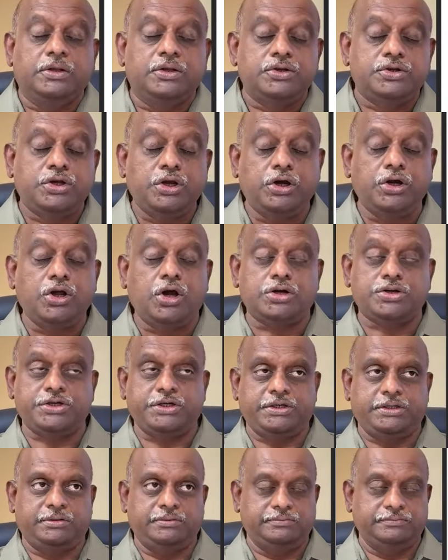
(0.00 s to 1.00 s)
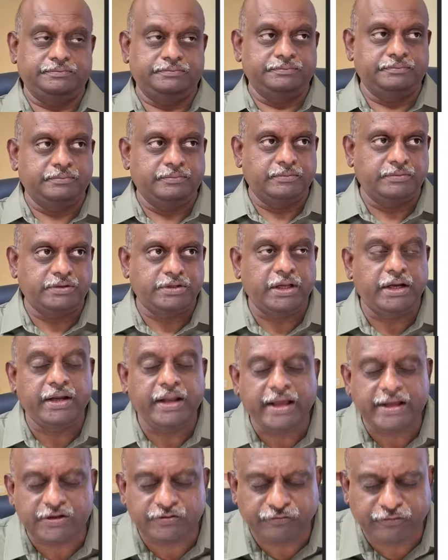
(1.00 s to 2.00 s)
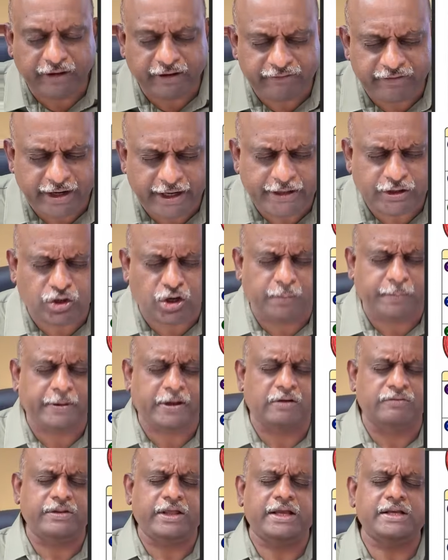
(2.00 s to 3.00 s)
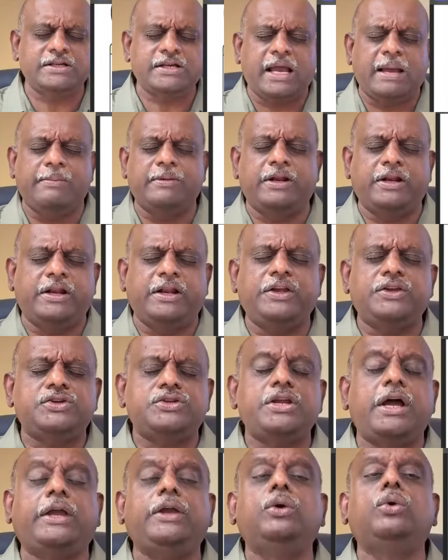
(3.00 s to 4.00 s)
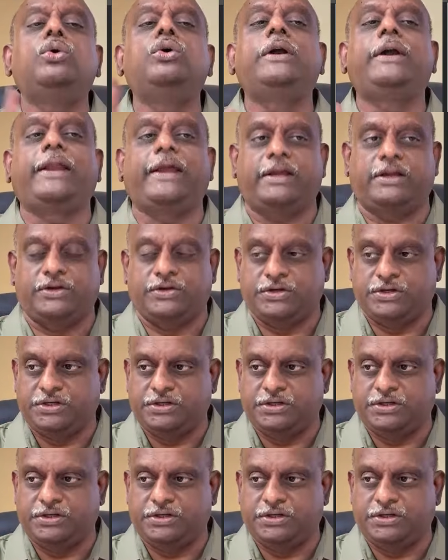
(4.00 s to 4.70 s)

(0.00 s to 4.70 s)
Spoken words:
So, doctor, the next favorite topic of the examiner is diuretics.